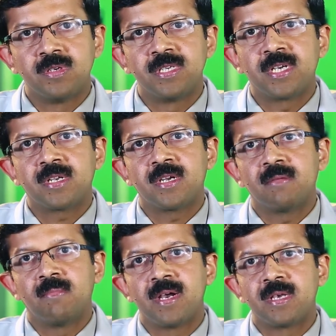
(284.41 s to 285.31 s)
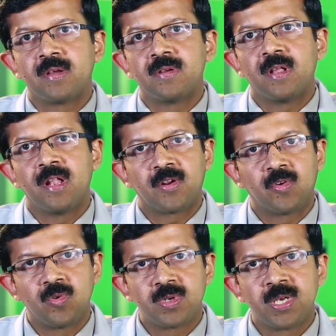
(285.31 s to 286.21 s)
detected by
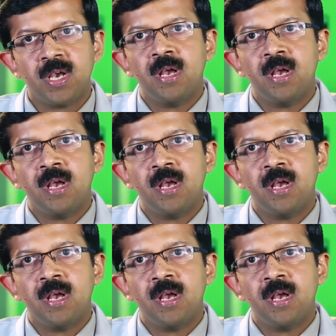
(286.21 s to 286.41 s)
electrodes